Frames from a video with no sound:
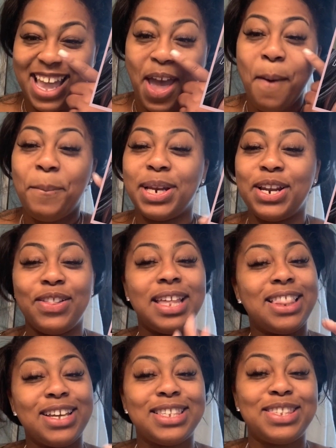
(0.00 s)
But no, they
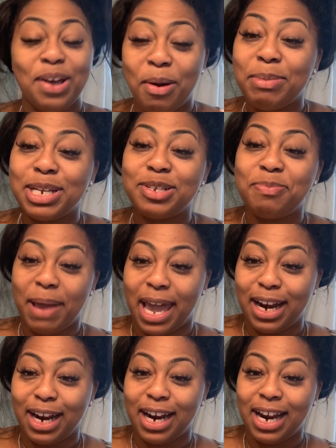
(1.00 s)
look so much
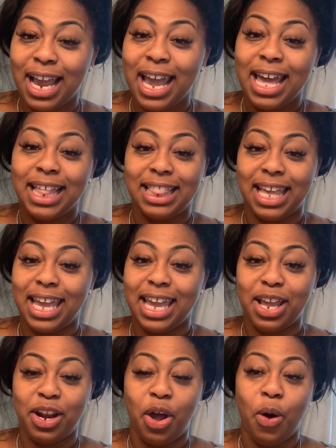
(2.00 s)
better
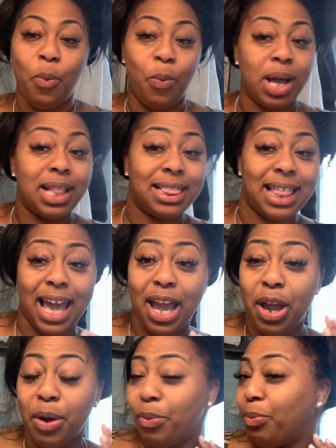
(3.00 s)
than what they
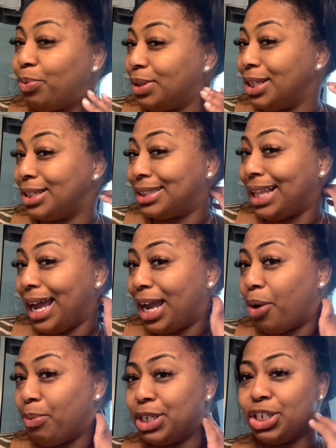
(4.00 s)
looked like
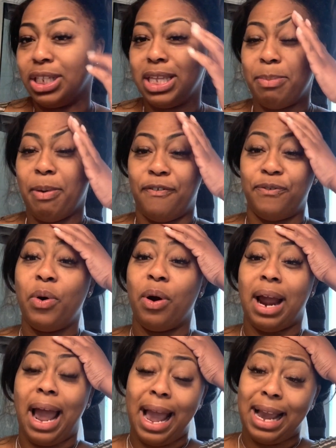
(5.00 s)
originally before
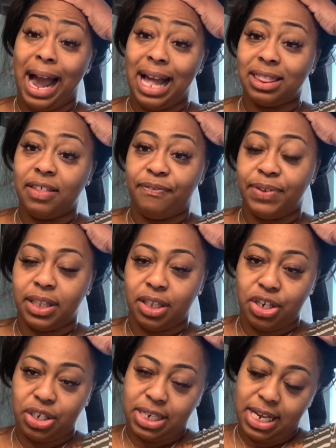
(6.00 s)
I got the fillers
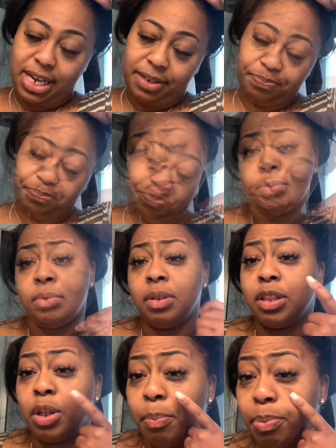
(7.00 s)
done. The
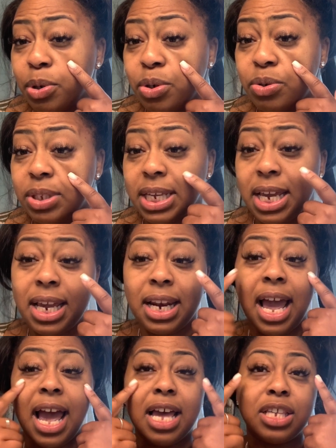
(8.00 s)
bruising
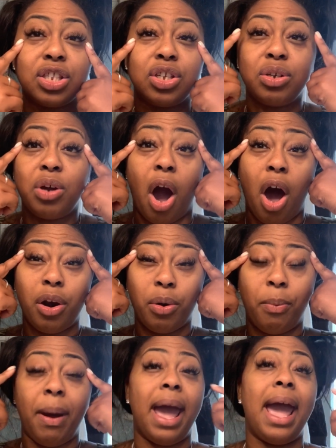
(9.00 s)
has gone
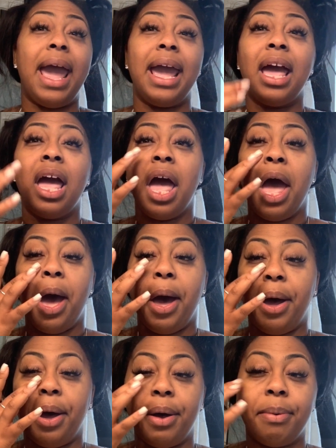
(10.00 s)
away.
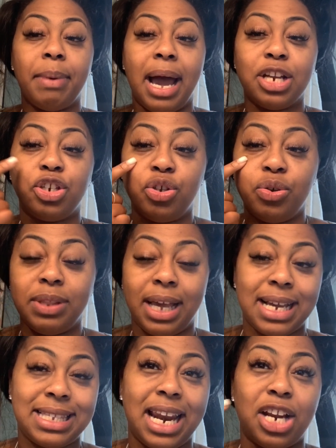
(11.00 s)
I do, like I
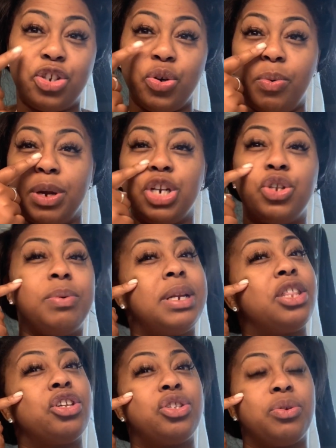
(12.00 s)
said, I do want to do another
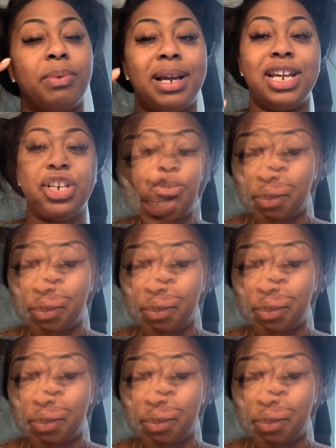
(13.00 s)
syringe,